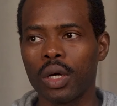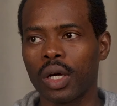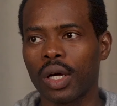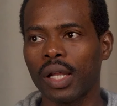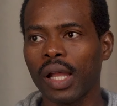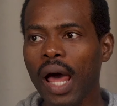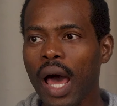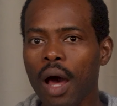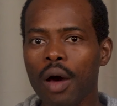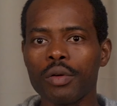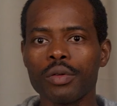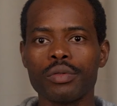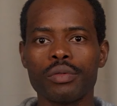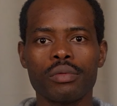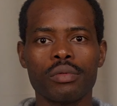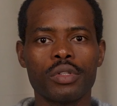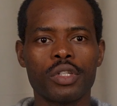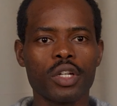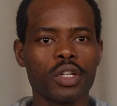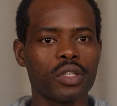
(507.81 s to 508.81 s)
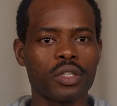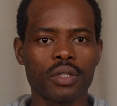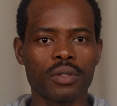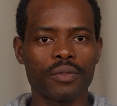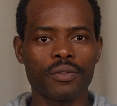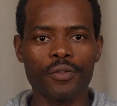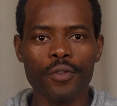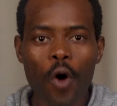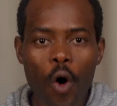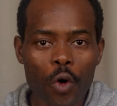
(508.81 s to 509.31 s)
Claude
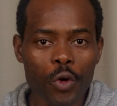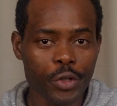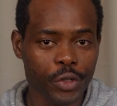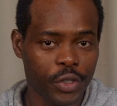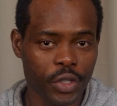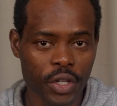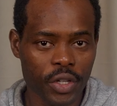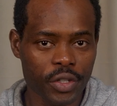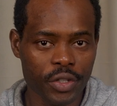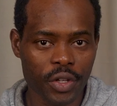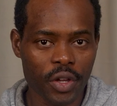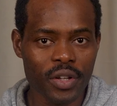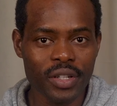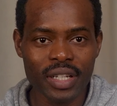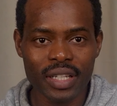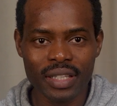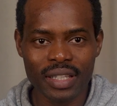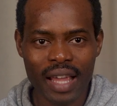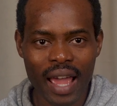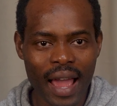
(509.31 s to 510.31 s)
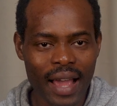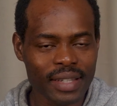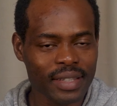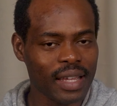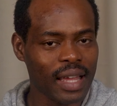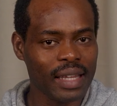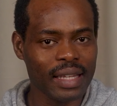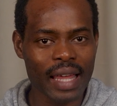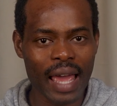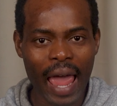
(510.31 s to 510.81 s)
just focuses on the task
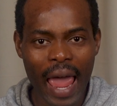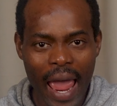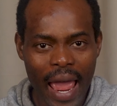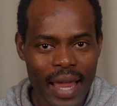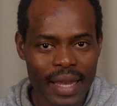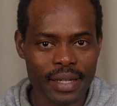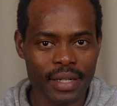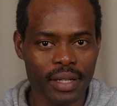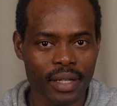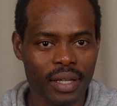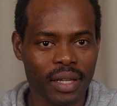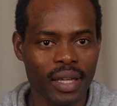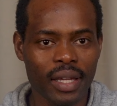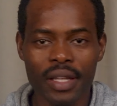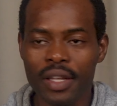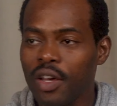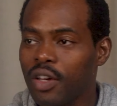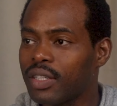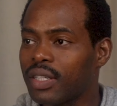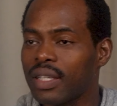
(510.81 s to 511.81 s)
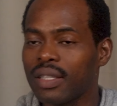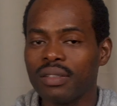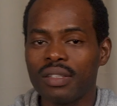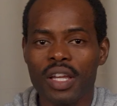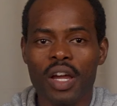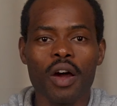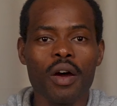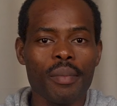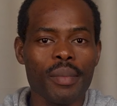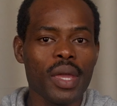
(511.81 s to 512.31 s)
at hand. It doesn't
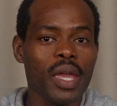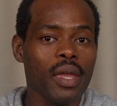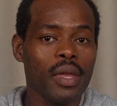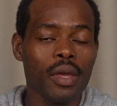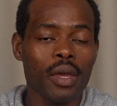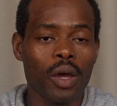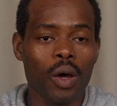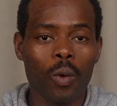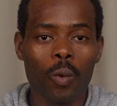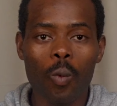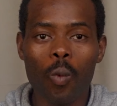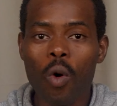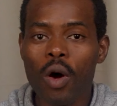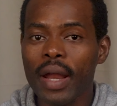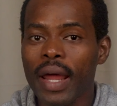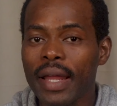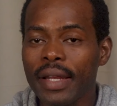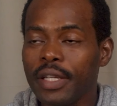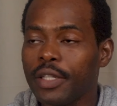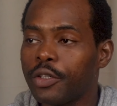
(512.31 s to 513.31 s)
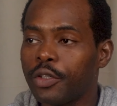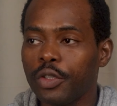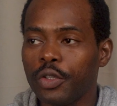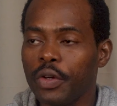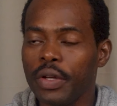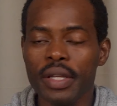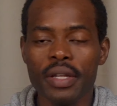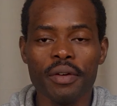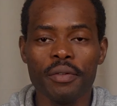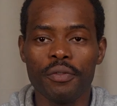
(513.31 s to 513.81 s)
tell me what I need to do
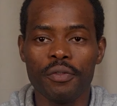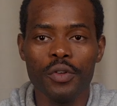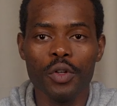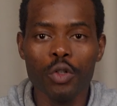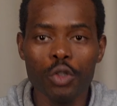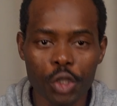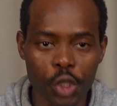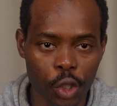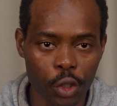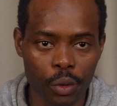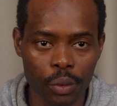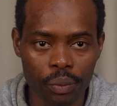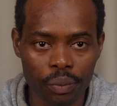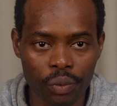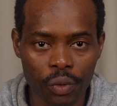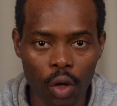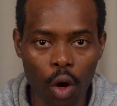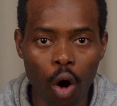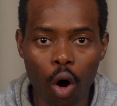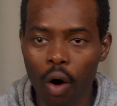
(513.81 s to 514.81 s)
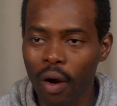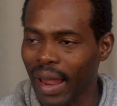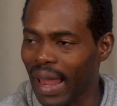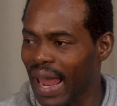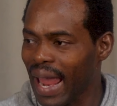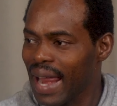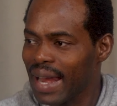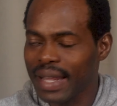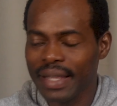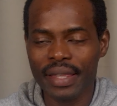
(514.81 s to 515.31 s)
in the future or
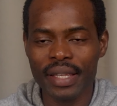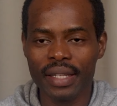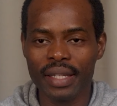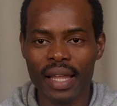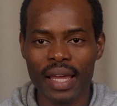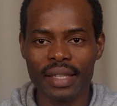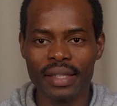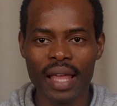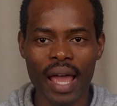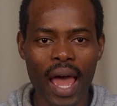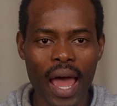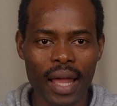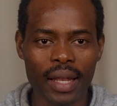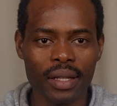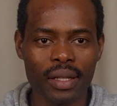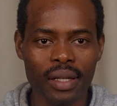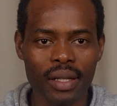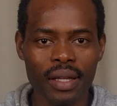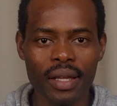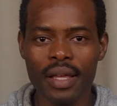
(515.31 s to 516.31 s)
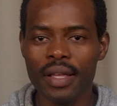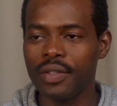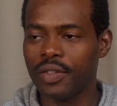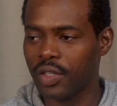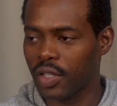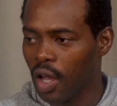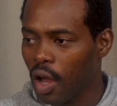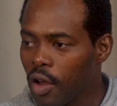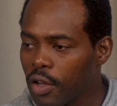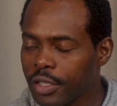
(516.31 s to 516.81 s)
anything like that. It
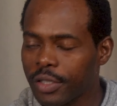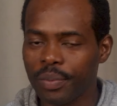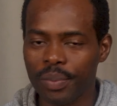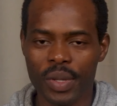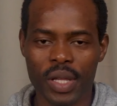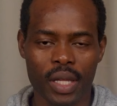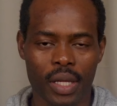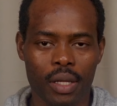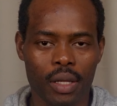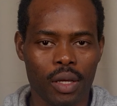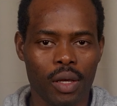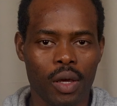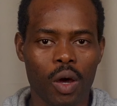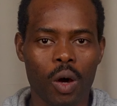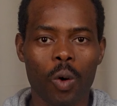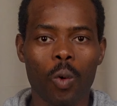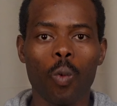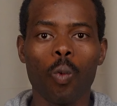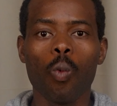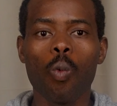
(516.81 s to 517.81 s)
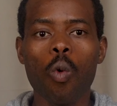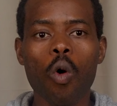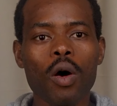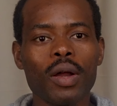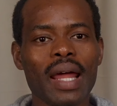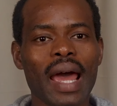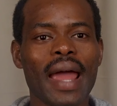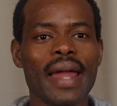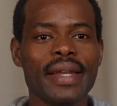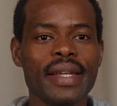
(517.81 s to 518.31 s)
tells me what
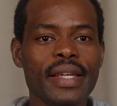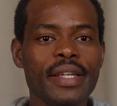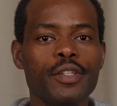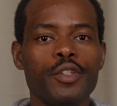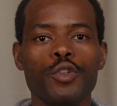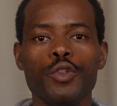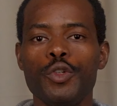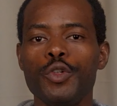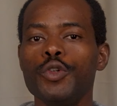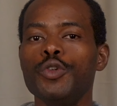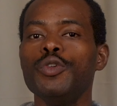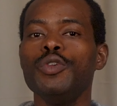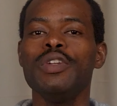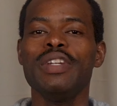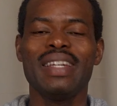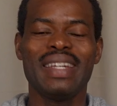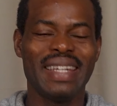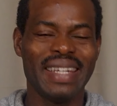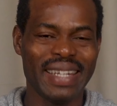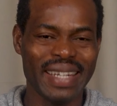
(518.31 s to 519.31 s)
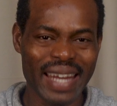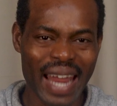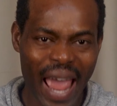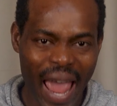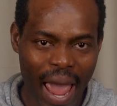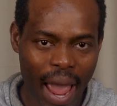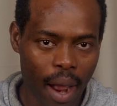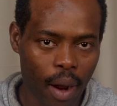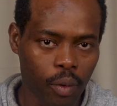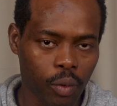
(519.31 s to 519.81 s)
I need to do
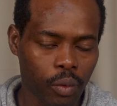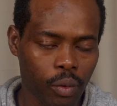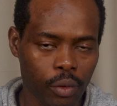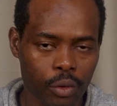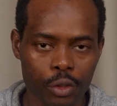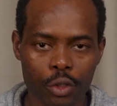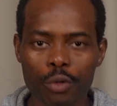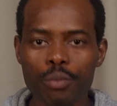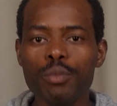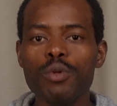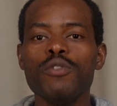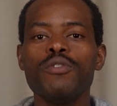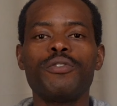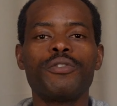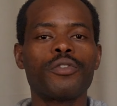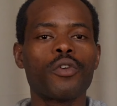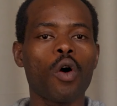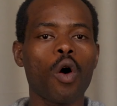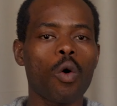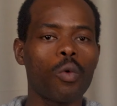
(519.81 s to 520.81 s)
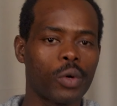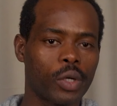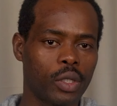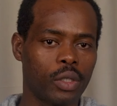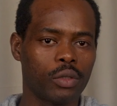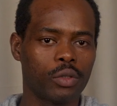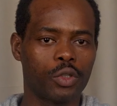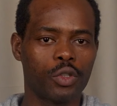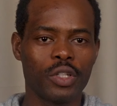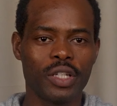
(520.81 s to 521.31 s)
now to move forward
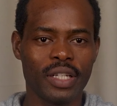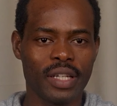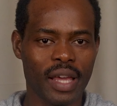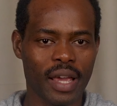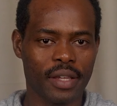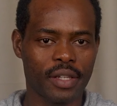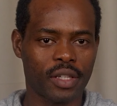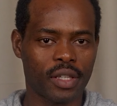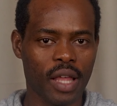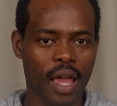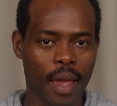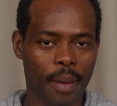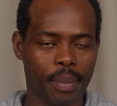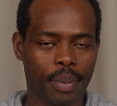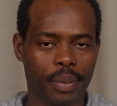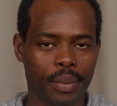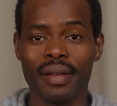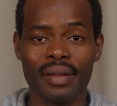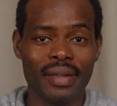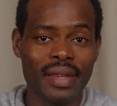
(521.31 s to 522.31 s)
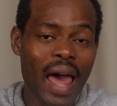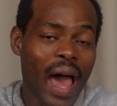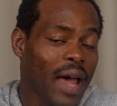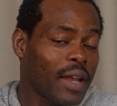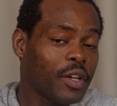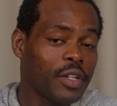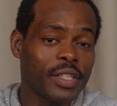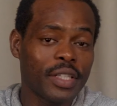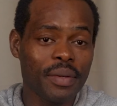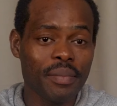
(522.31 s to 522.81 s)
to the next step. That
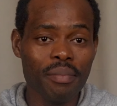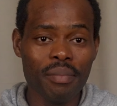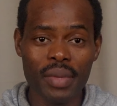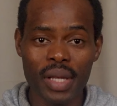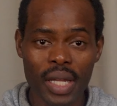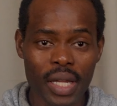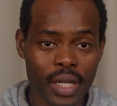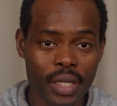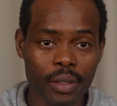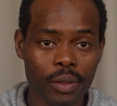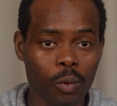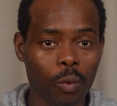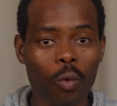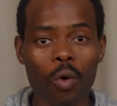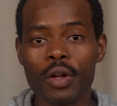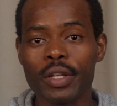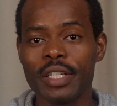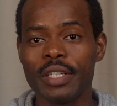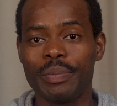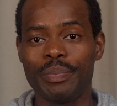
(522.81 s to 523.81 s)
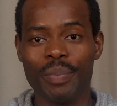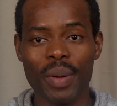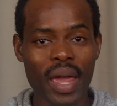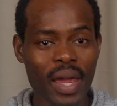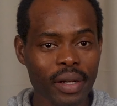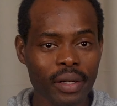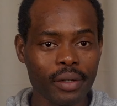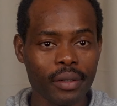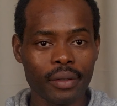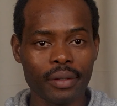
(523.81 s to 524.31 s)
doesn't mean one is
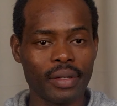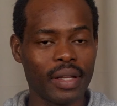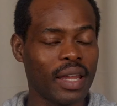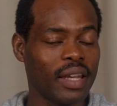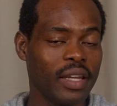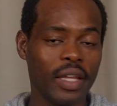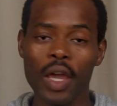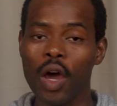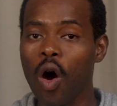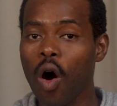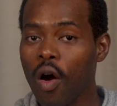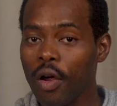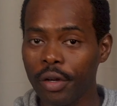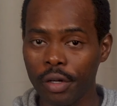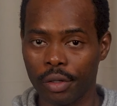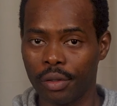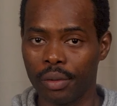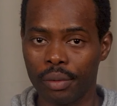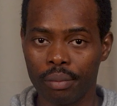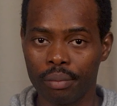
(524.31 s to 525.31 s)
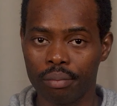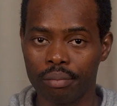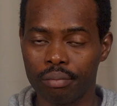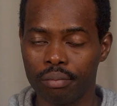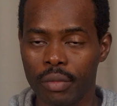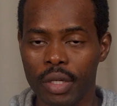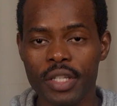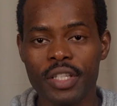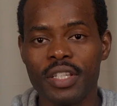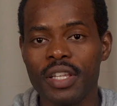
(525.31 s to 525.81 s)
better than the other.
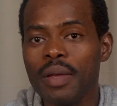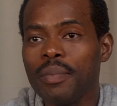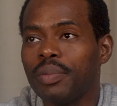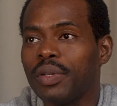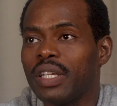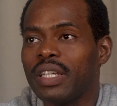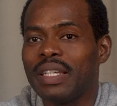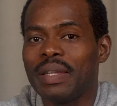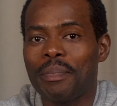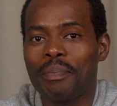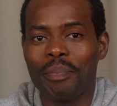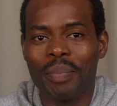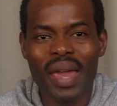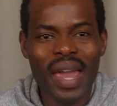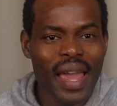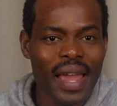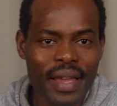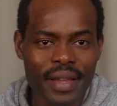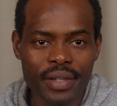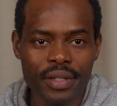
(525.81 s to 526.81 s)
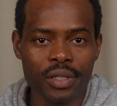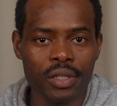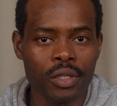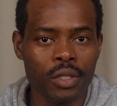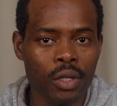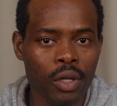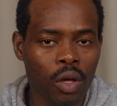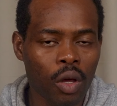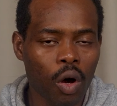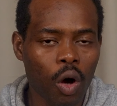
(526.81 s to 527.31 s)
It simply depends
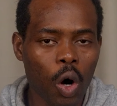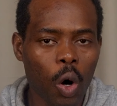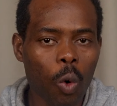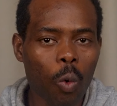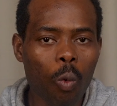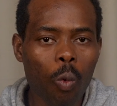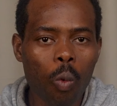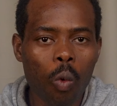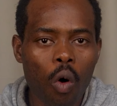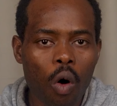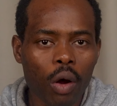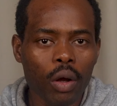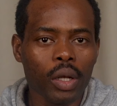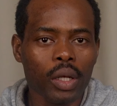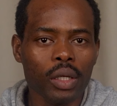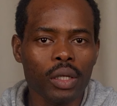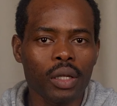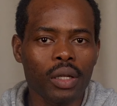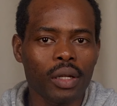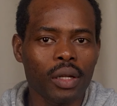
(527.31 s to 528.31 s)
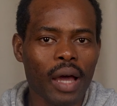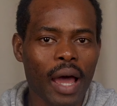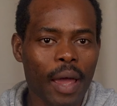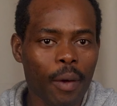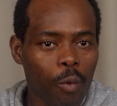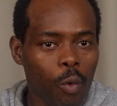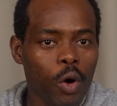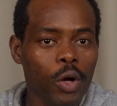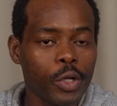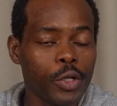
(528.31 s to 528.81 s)
on what I
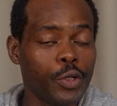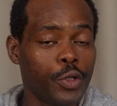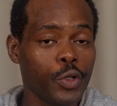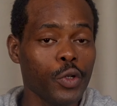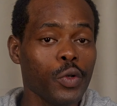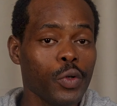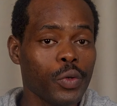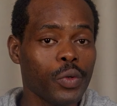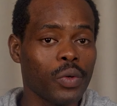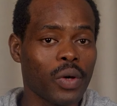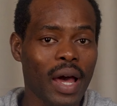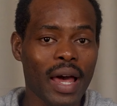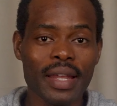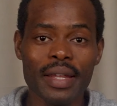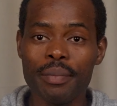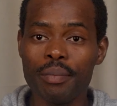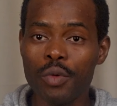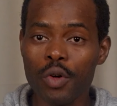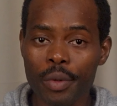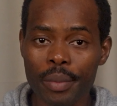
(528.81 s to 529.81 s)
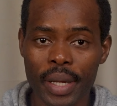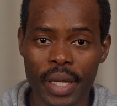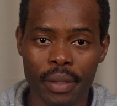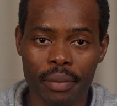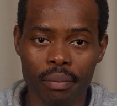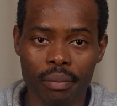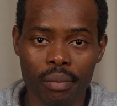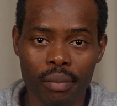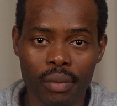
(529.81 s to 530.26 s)
want to do at the moment.